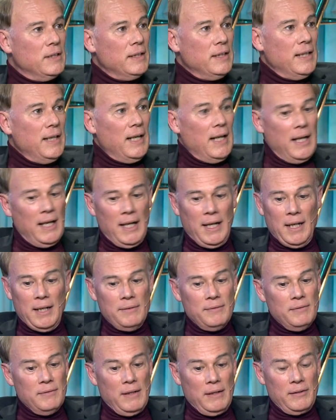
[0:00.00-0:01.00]
Yeah.
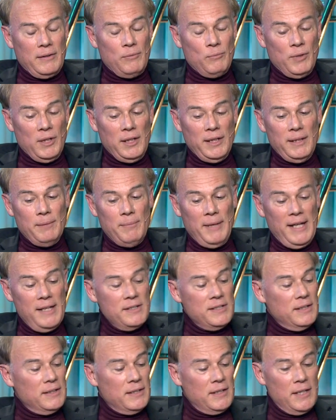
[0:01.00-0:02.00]
Uh, really
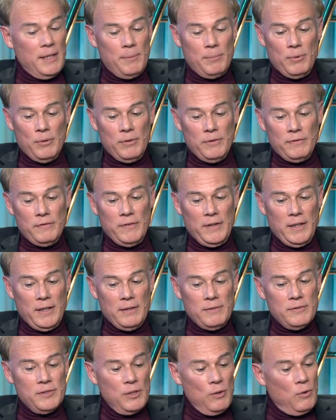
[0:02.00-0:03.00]
amazing the number of
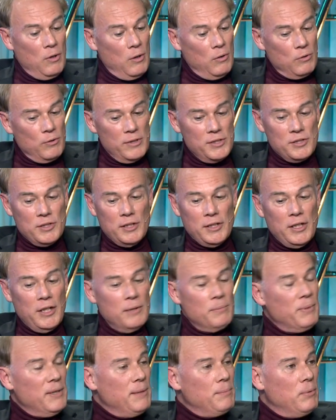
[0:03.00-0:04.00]
uh, so-called Christian
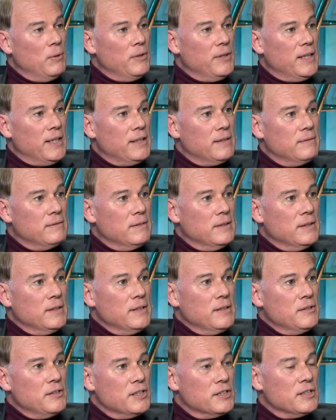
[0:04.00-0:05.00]
young people that
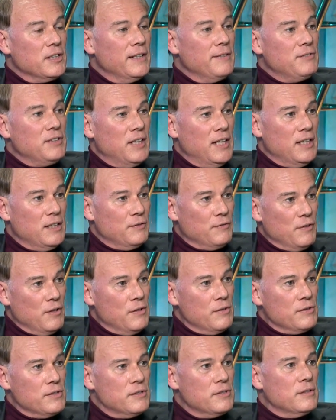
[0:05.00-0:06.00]
just live together
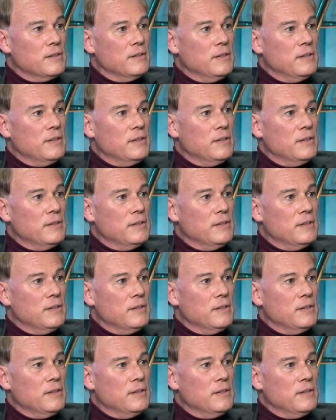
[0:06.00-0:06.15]
first.